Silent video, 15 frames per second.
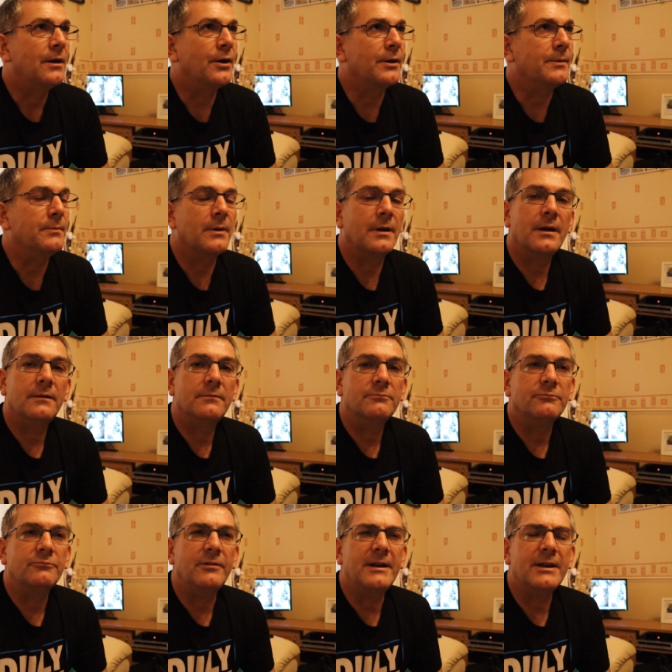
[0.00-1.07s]
I'm
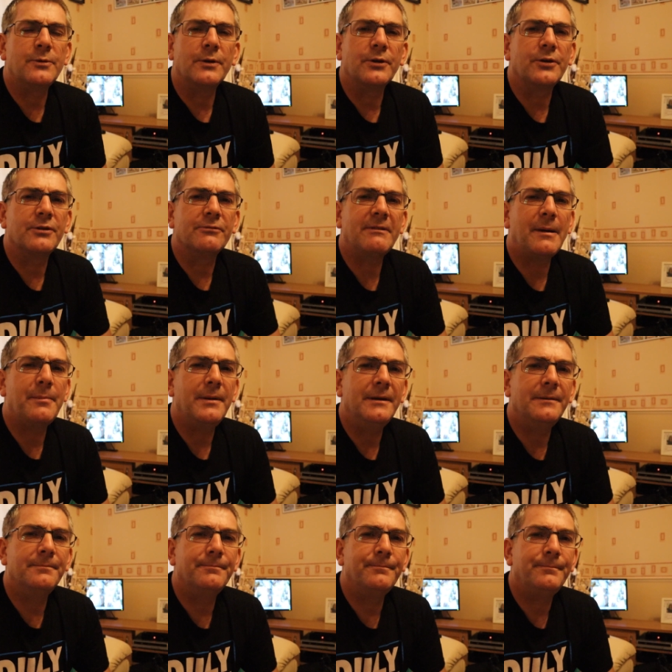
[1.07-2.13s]
really quite good at
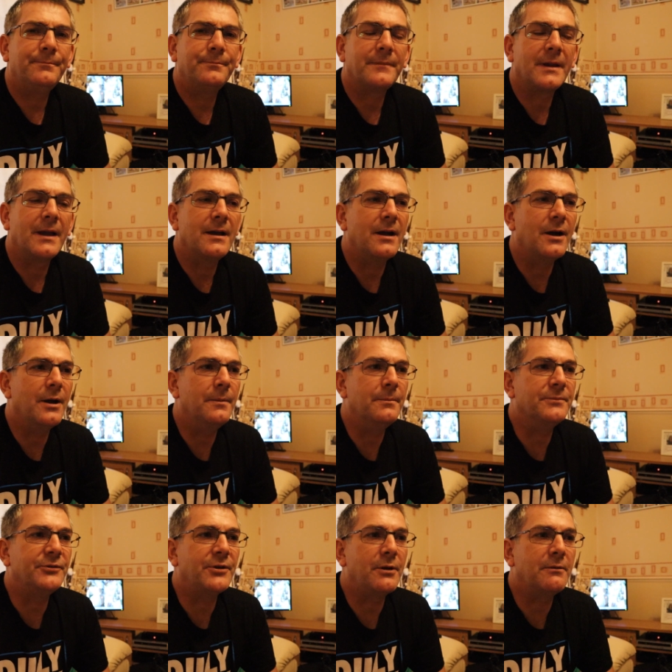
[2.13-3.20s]
wrapping,
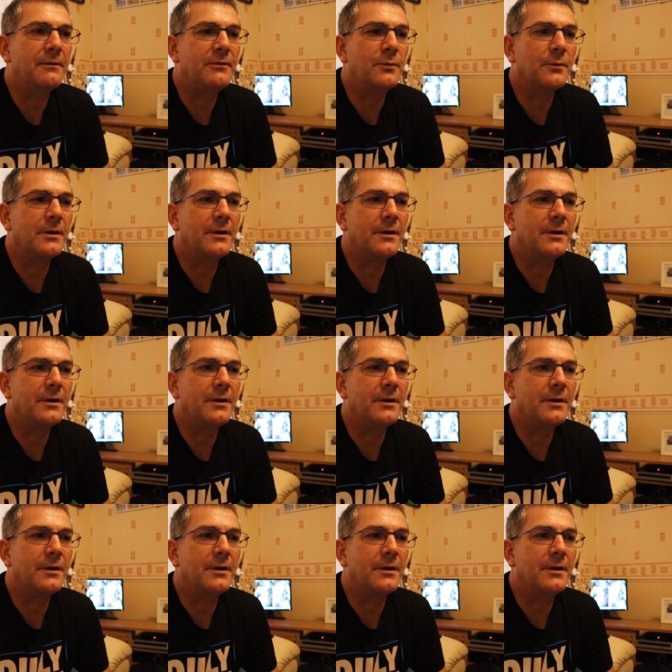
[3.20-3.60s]
so if